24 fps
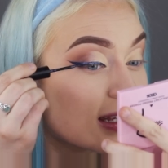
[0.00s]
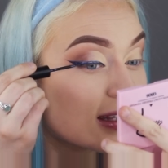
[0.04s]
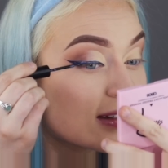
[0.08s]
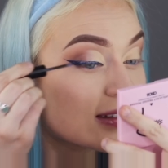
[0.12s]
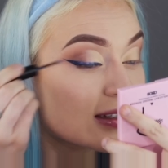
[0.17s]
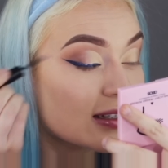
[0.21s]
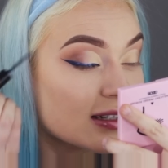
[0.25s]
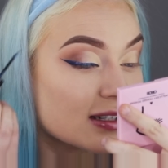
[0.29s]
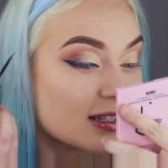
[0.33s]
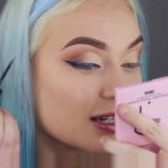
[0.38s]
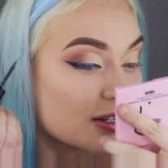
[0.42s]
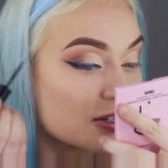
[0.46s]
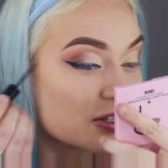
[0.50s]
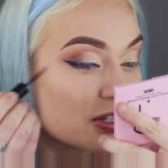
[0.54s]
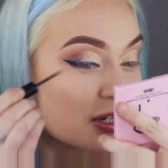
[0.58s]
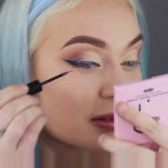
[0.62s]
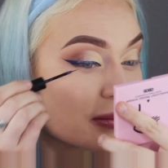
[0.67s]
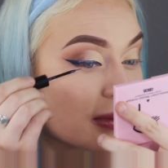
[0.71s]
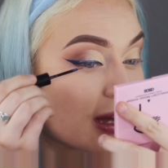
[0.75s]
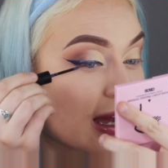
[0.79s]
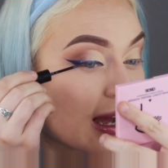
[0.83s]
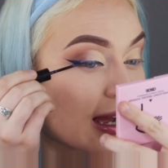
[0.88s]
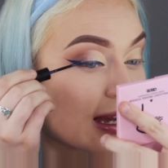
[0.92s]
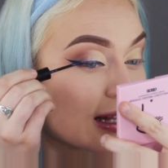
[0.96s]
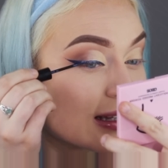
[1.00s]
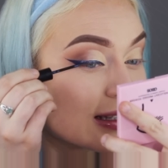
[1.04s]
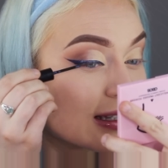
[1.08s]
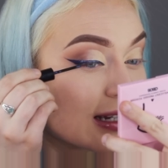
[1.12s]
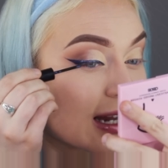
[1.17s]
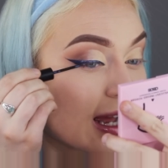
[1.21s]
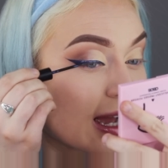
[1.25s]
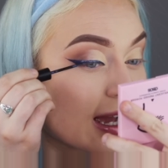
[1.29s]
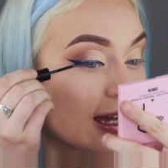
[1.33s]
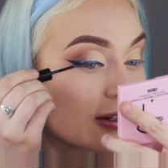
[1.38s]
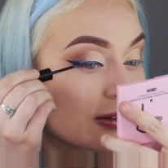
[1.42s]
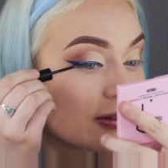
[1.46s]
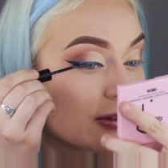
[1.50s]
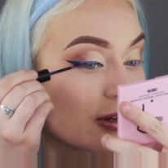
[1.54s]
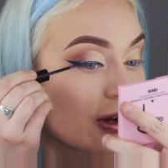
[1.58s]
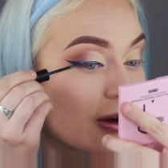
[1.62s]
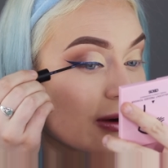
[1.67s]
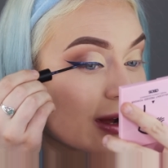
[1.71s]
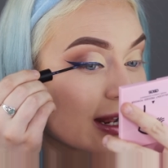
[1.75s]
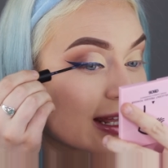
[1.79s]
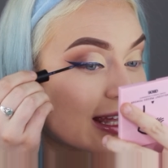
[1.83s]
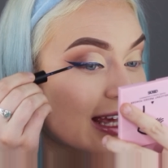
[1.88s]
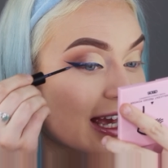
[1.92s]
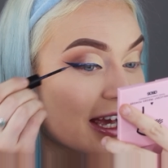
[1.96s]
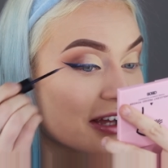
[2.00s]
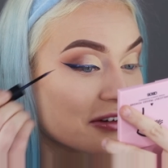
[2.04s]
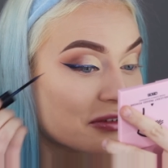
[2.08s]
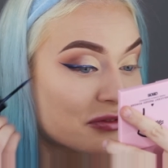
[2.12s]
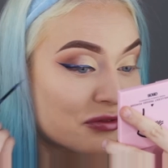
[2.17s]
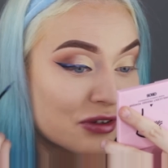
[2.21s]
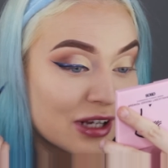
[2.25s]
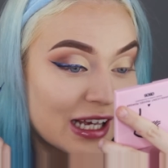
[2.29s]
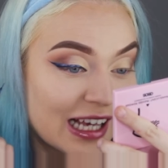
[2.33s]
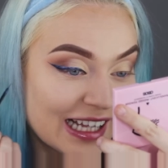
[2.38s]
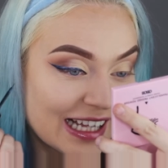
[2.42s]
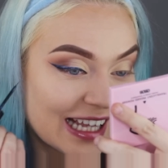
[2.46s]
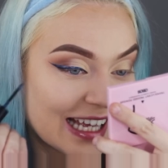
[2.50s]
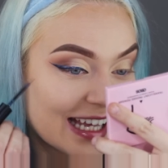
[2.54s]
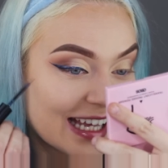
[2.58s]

Is it touching my eyelid? I don't know, I can't feel